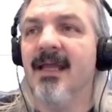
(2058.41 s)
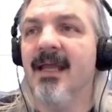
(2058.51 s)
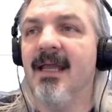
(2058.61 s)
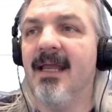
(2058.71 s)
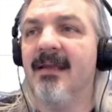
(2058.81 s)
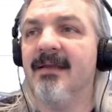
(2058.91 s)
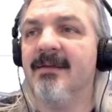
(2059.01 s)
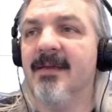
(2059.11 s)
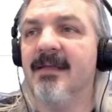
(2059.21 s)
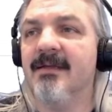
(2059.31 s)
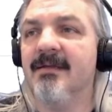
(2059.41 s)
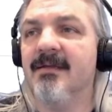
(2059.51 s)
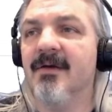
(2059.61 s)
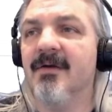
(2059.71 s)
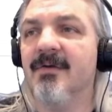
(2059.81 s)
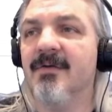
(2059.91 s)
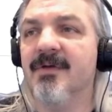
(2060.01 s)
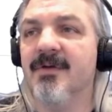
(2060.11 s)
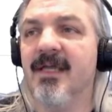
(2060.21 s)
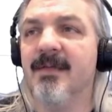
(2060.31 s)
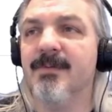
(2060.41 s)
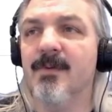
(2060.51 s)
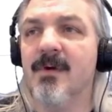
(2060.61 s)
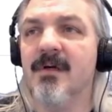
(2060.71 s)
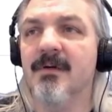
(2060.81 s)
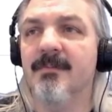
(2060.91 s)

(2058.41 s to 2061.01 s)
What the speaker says: and then go create fork.